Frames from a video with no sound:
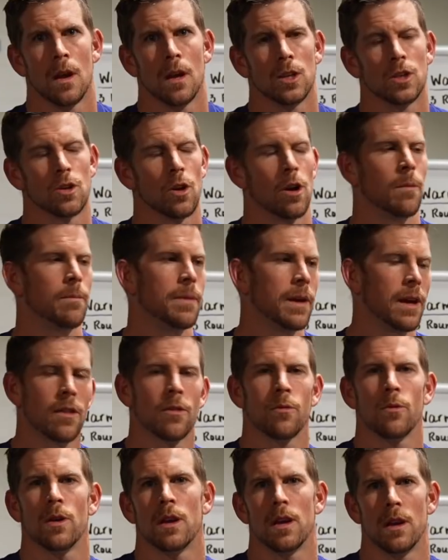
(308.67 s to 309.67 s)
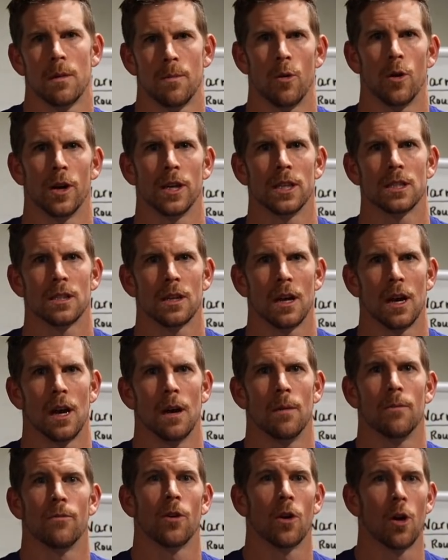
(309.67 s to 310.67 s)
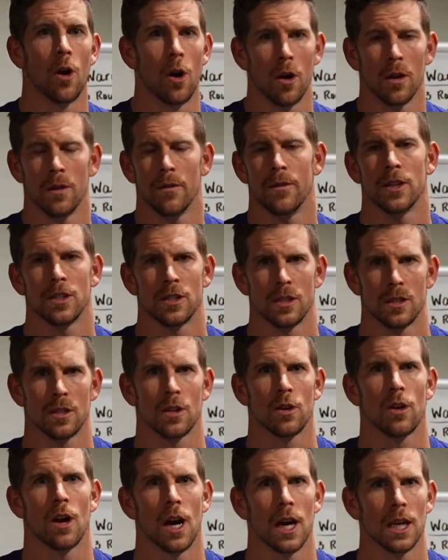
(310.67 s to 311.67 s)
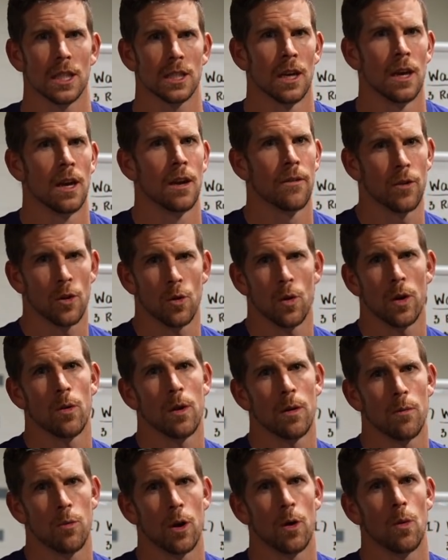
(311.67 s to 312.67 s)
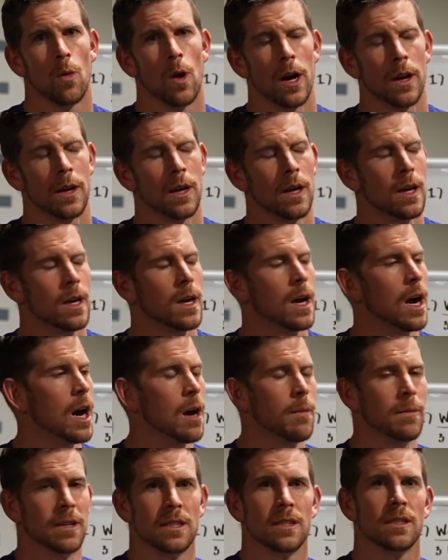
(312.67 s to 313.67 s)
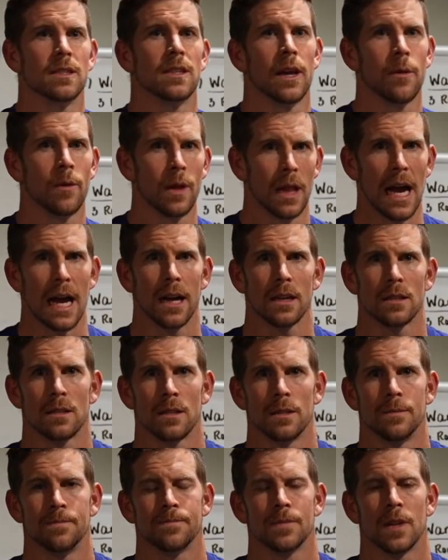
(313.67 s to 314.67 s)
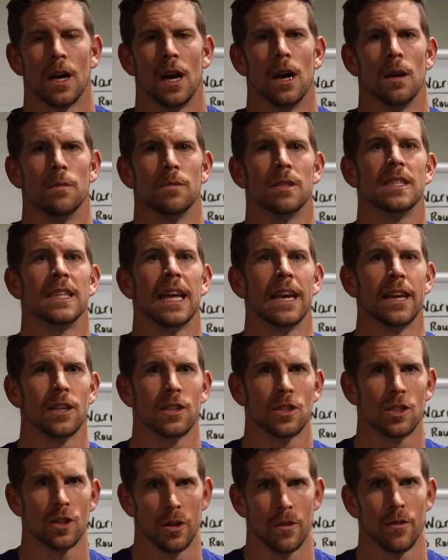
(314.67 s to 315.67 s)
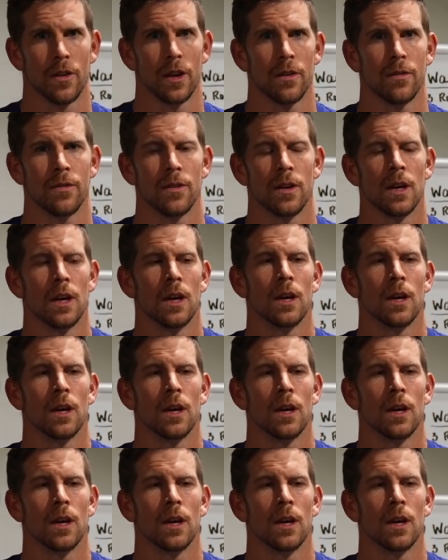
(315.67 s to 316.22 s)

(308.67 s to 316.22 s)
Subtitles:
So our big 3 key points for all divisions across for 21.1 is to stay relaxed, Stay conservative.